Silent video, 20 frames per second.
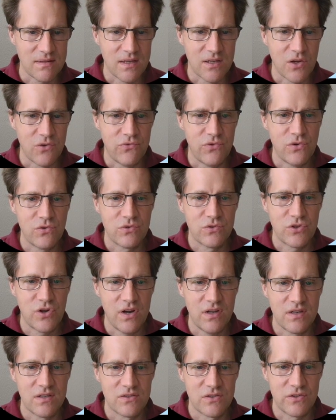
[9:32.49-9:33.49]
Like if you're
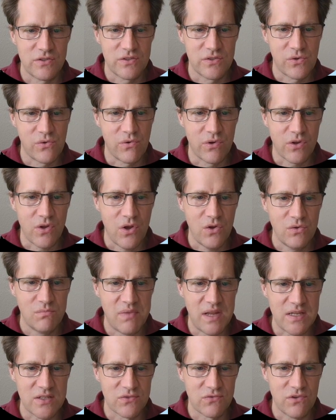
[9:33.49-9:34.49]
trying to search through a code
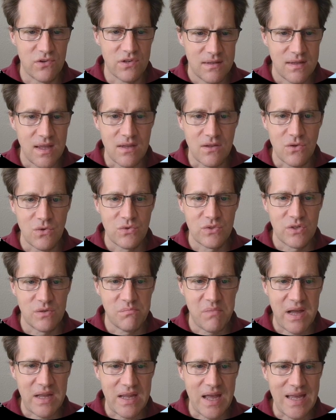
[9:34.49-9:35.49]
base for get user
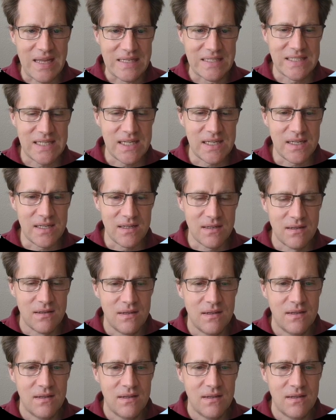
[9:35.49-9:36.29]
by ID,